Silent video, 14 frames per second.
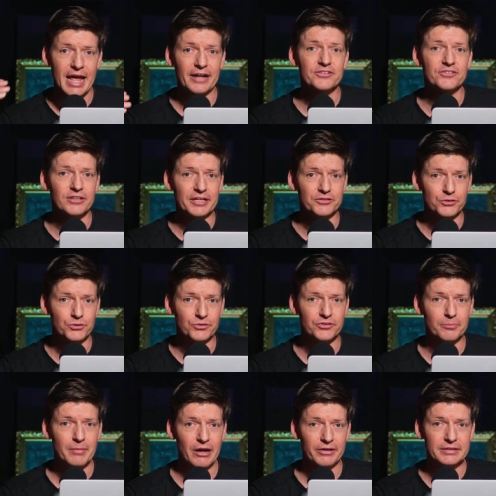acts mm. like the Good
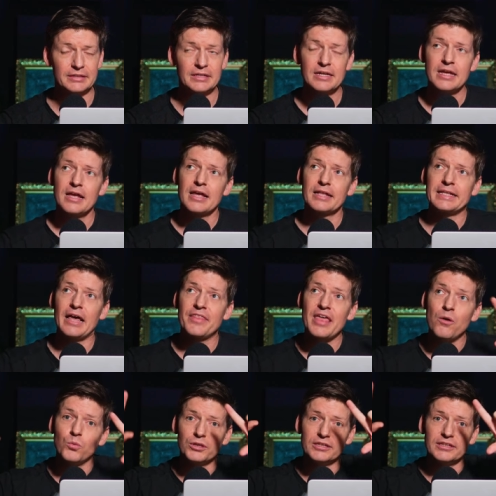Samaritan. Now,
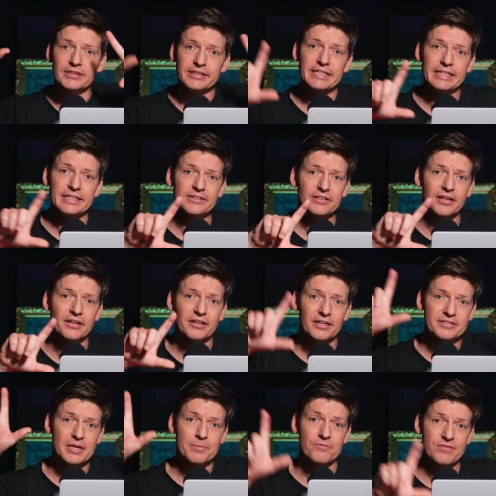that will lead uh, a
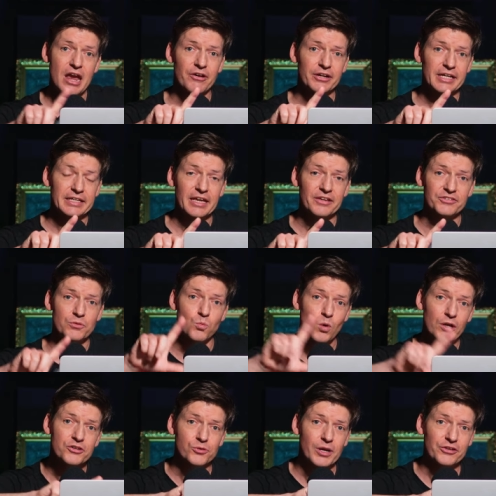Tim Farron, I guess, in
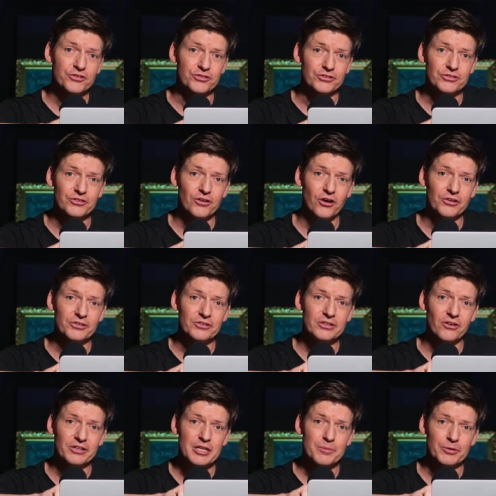one direction on
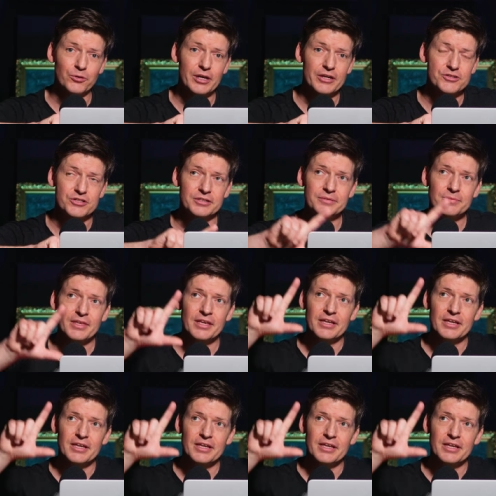on immigration.